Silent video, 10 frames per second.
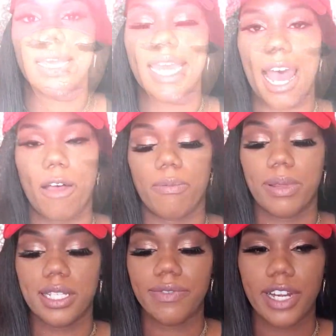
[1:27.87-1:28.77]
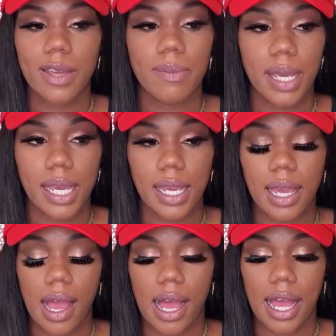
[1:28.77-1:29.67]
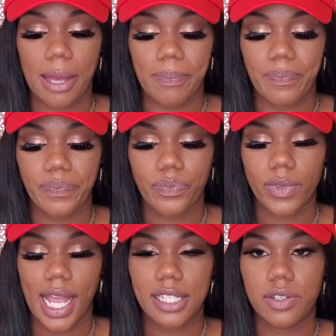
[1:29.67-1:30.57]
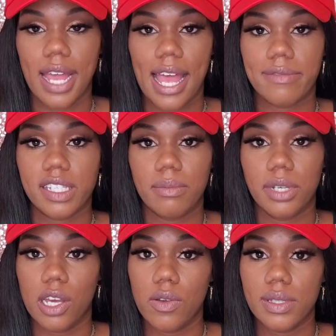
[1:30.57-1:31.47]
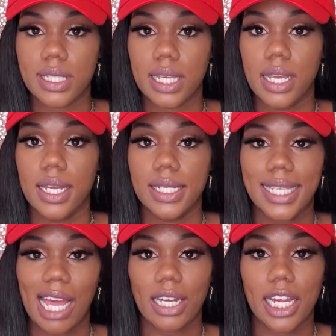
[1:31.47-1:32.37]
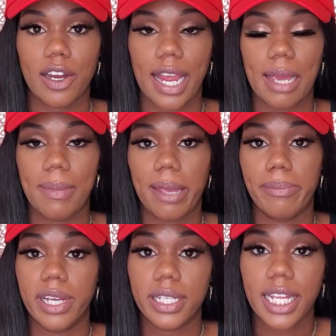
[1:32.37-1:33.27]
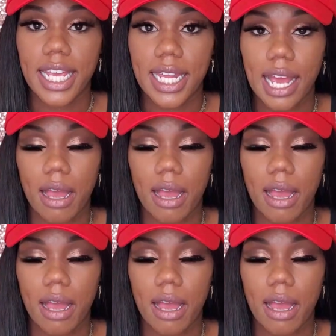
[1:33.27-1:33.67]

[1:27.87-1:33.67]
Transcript: Now, please forgive me. I do have some notes down here in my booklet.